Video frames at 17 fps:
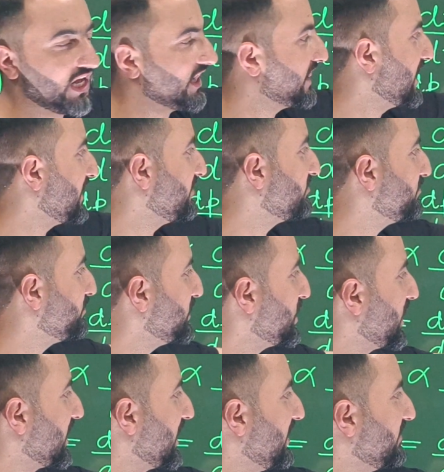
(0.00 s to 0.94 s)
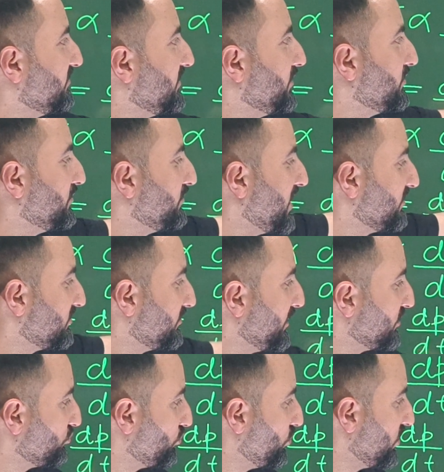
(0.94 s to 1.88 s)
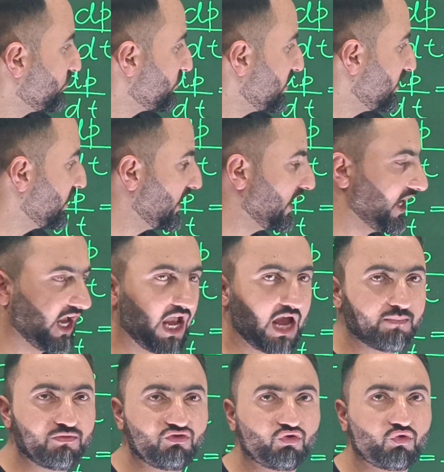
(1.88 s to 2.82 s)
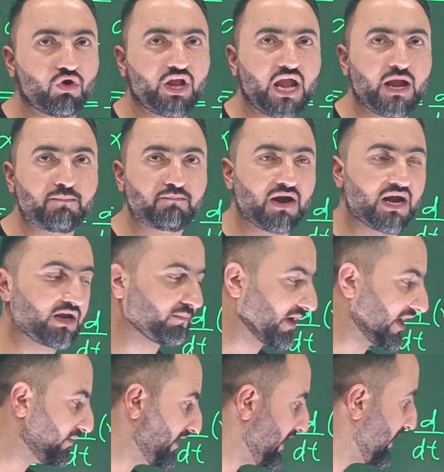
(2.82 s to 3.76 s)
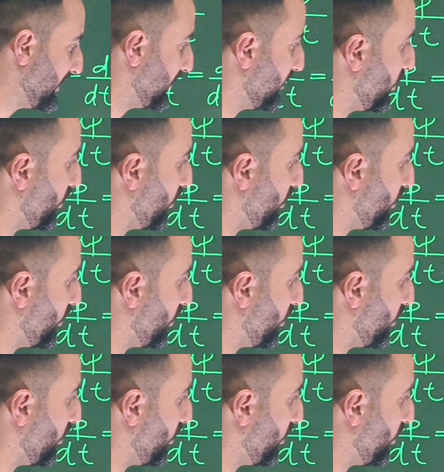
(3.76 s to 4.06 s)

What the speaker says: Then a special case, if the mass remains constant, F is equal to m multiplied by a.